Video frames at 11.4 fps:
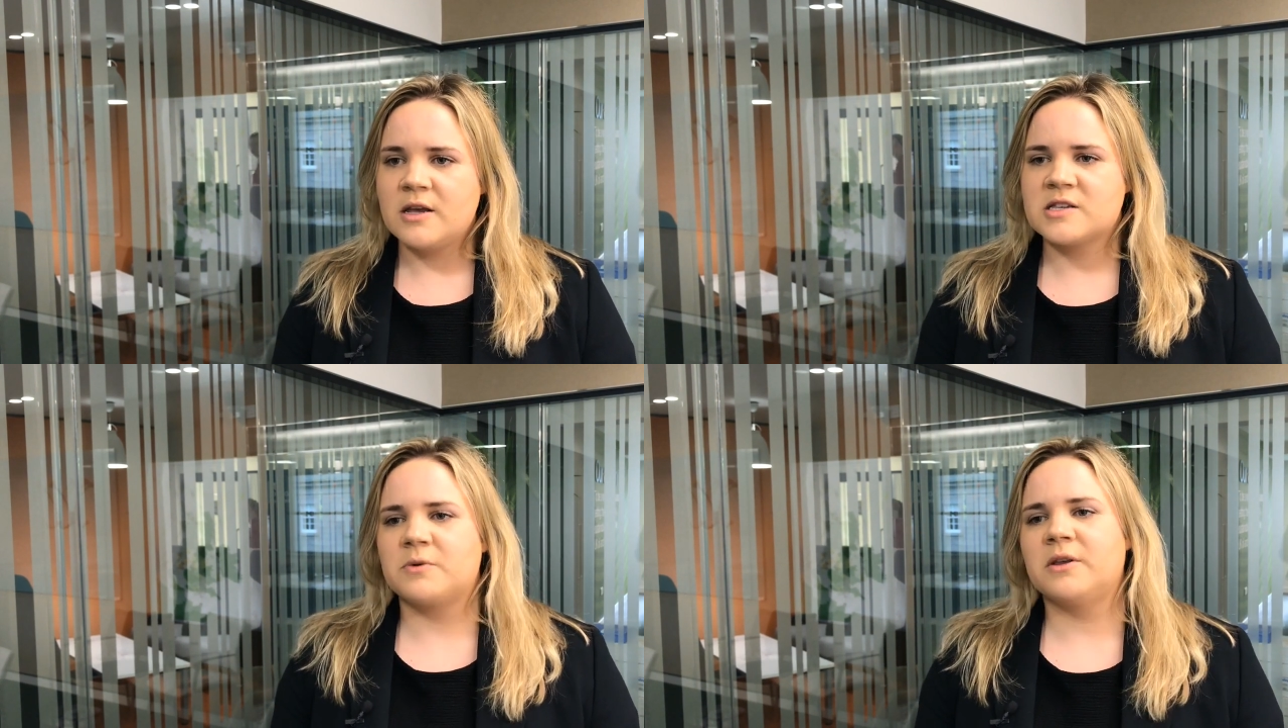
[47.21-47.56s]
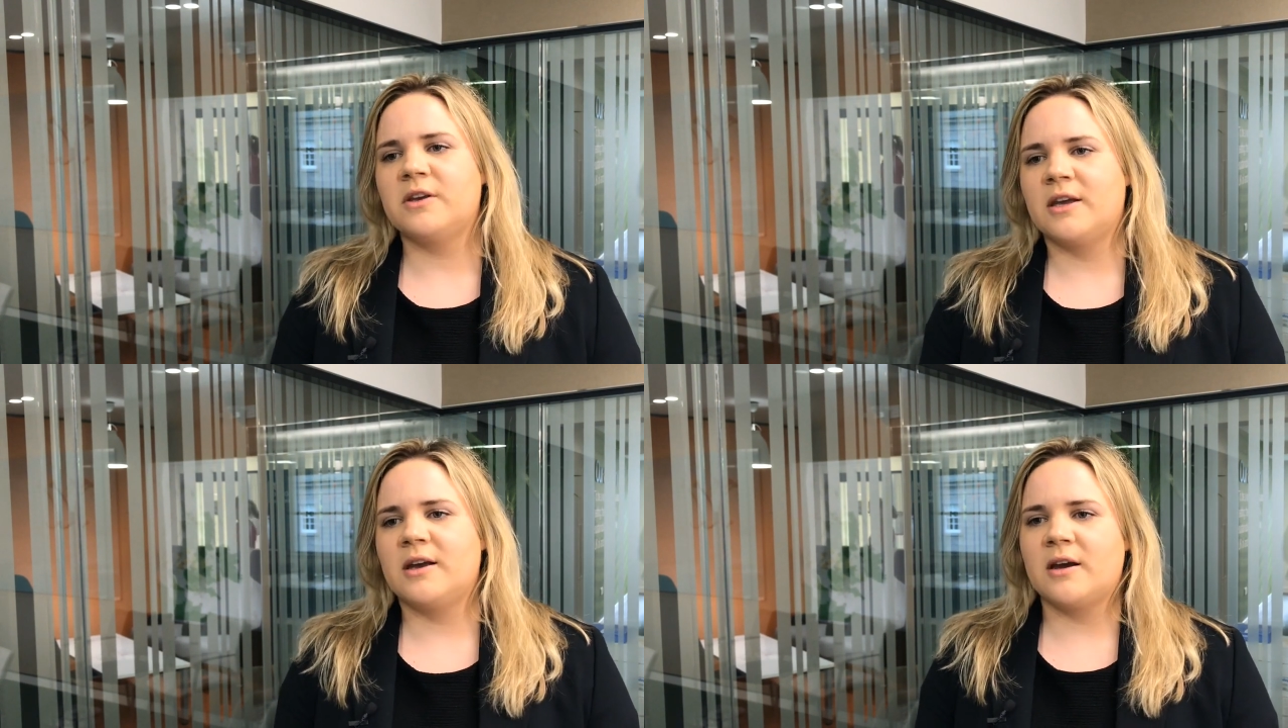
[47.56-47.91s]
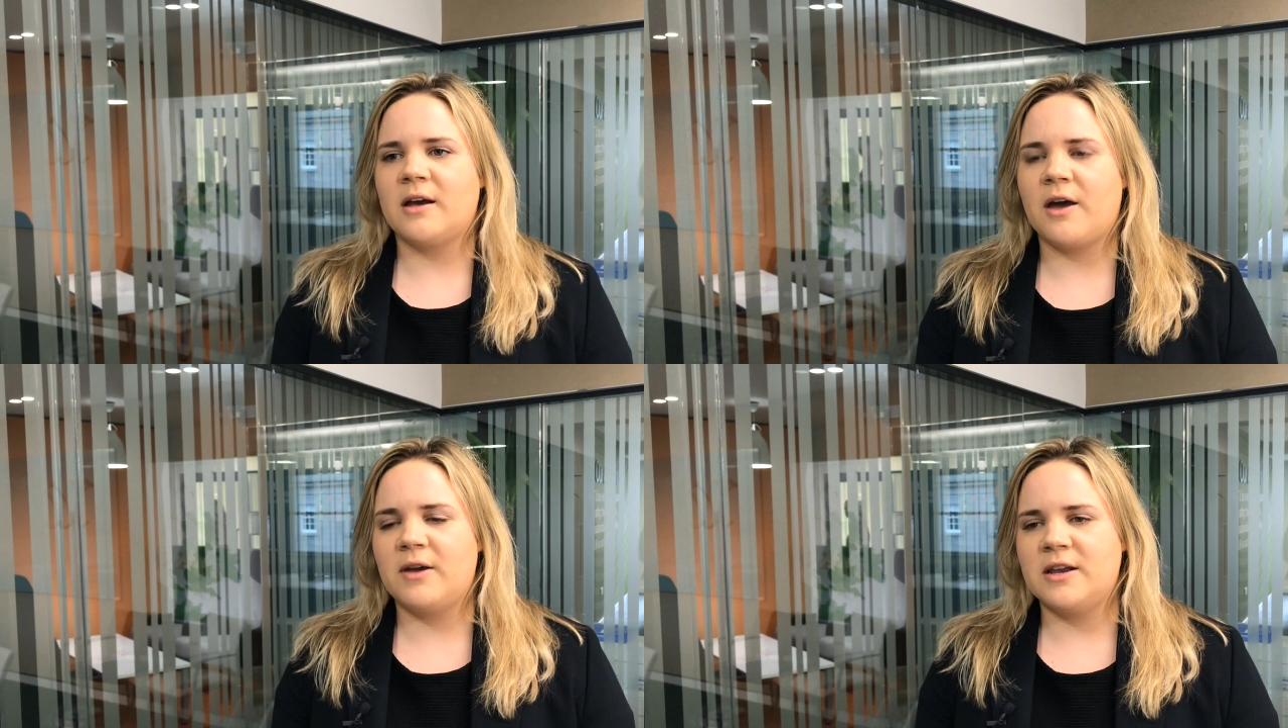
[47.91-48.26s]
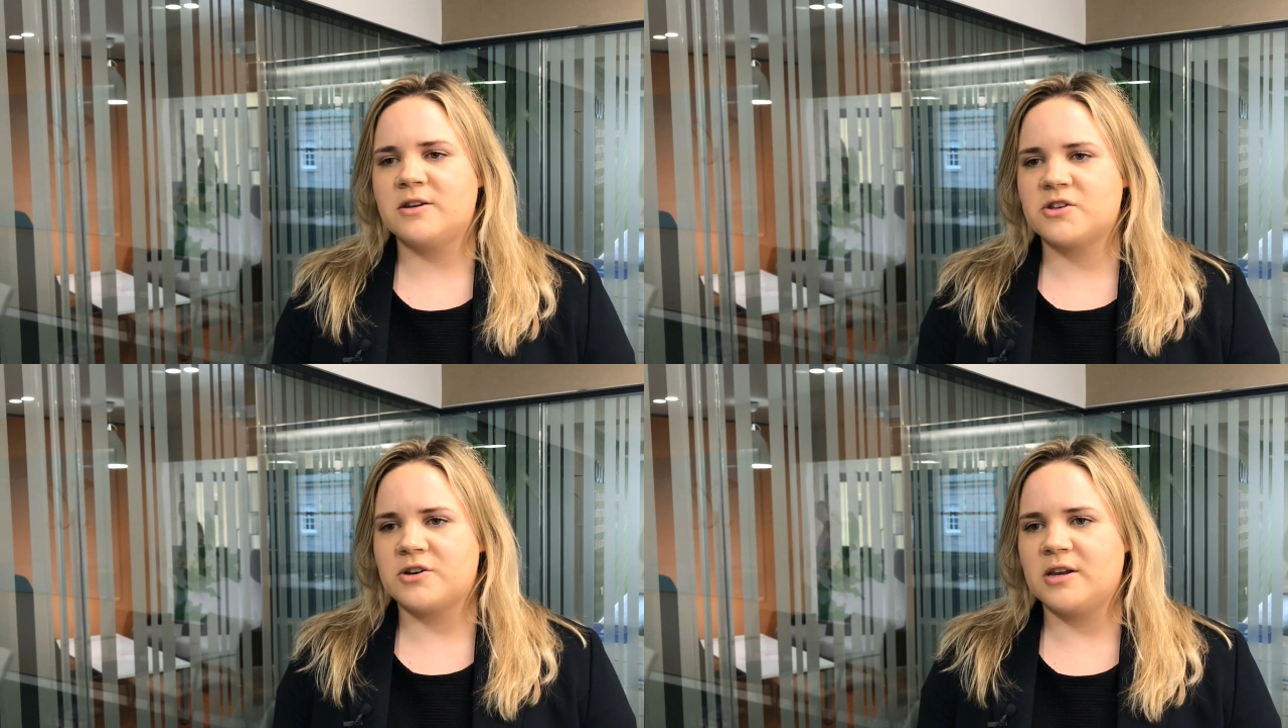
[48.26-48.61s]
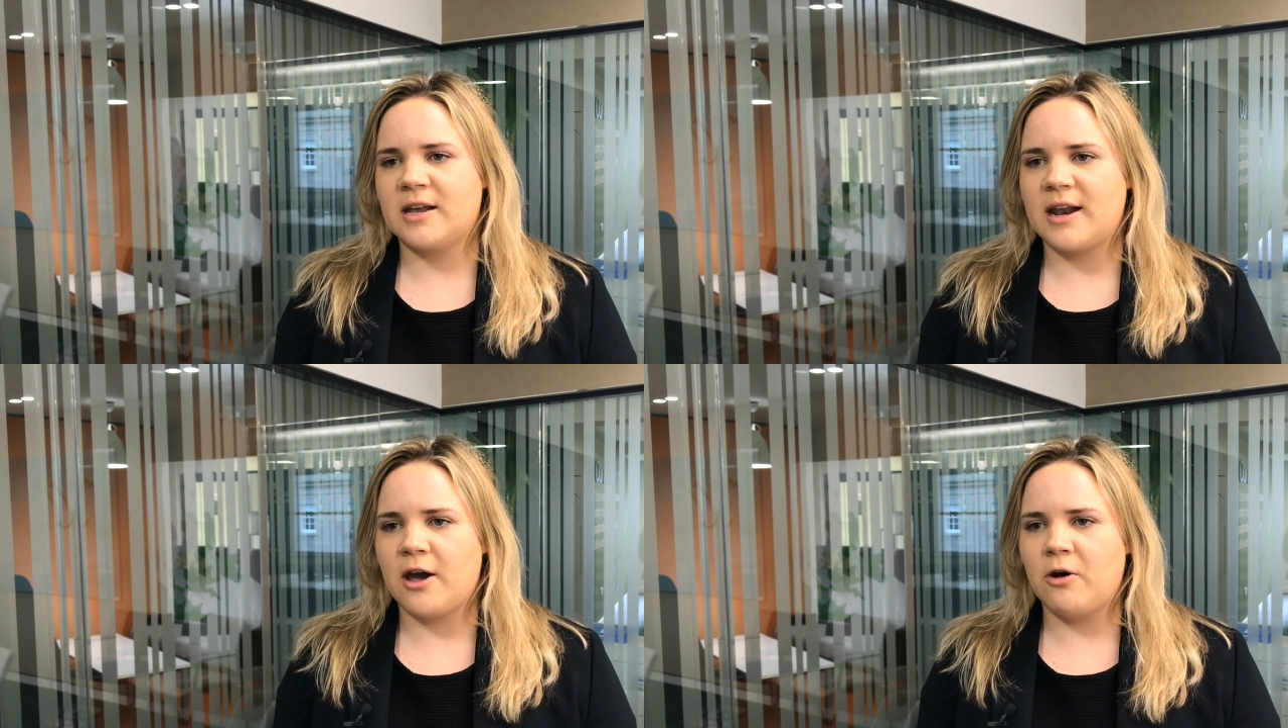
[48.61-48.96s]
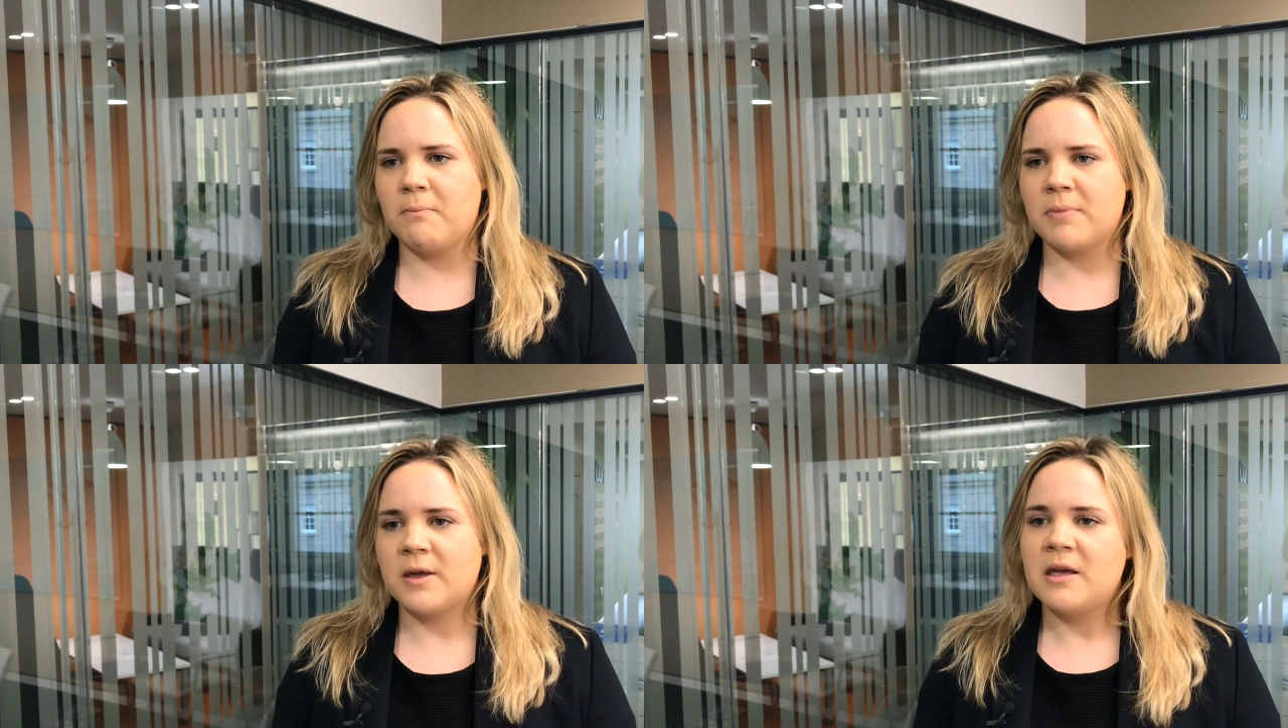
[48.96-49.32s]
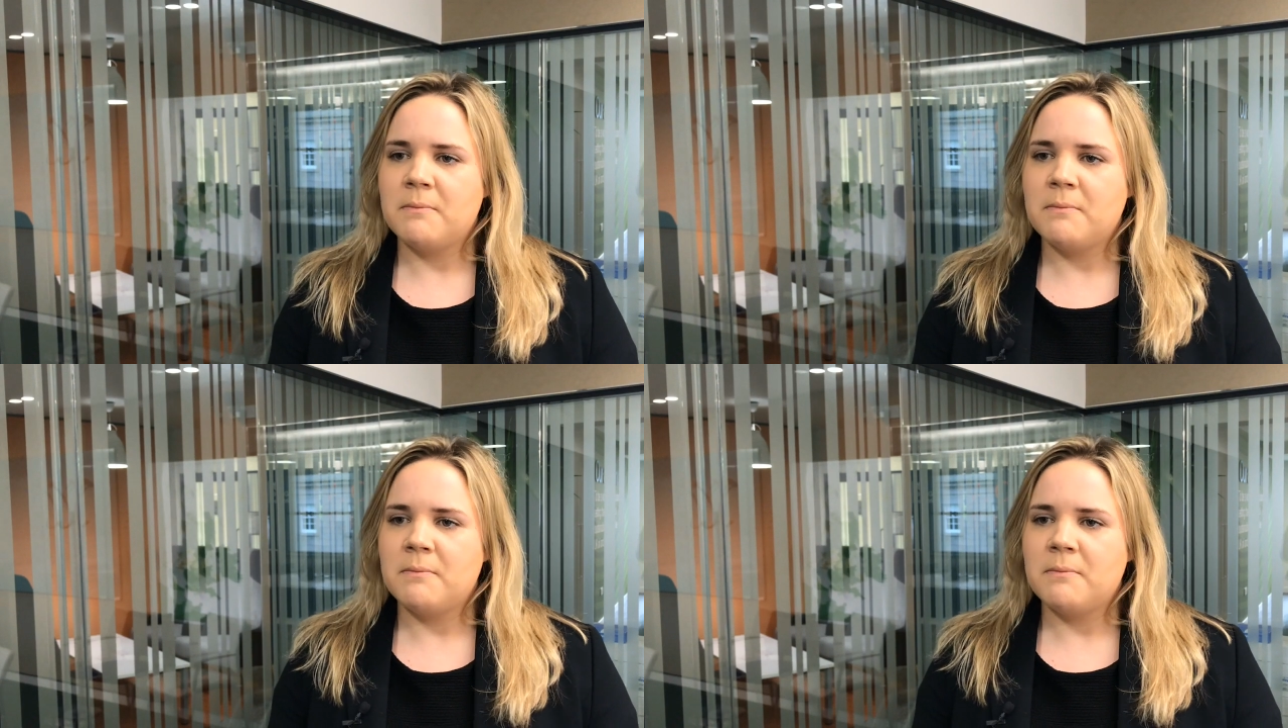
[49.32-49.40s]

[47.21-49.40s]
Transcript: So we're looking at how industry can help